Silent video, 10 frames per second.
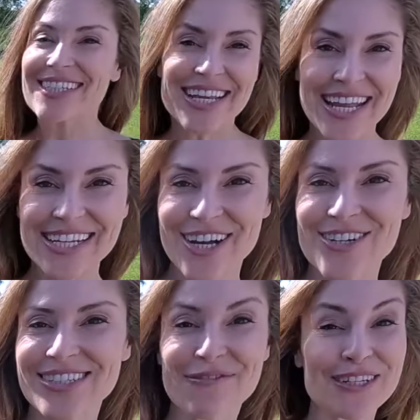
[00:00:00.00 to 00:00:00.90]
saying
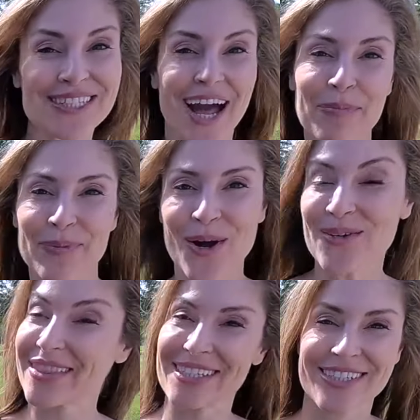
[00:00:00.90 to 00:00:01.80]
goes, if it's not
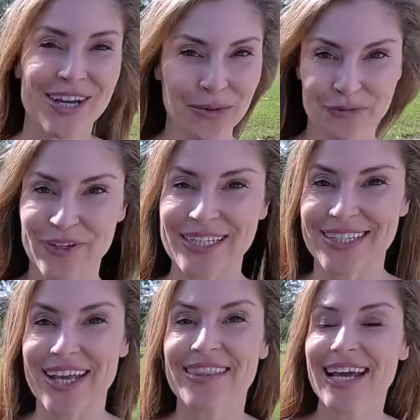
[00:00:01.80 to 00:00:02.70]
broke, then don't
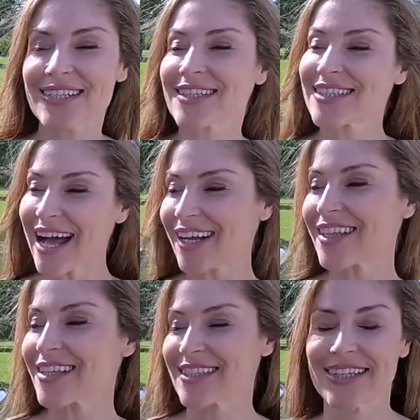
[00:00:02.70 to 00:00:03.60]
fix it. And that's
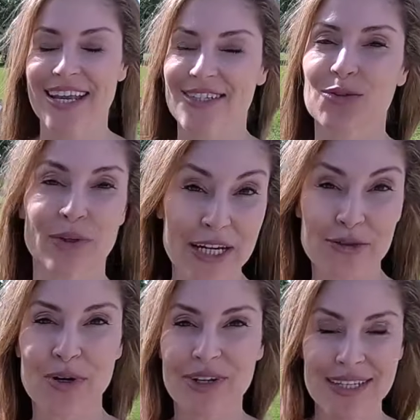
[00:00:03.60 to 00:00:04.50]
exactly the stance Range
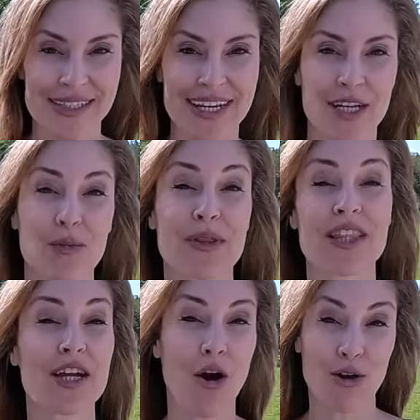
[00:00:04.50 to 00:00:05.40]
Rover has taken with
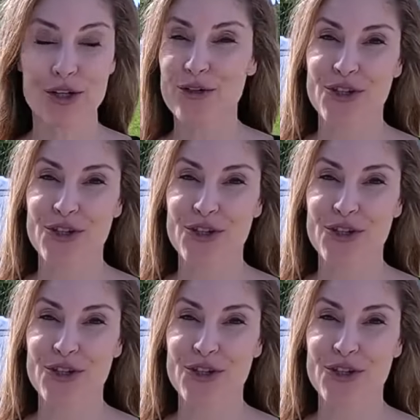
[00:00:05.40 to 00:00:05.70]
the all-new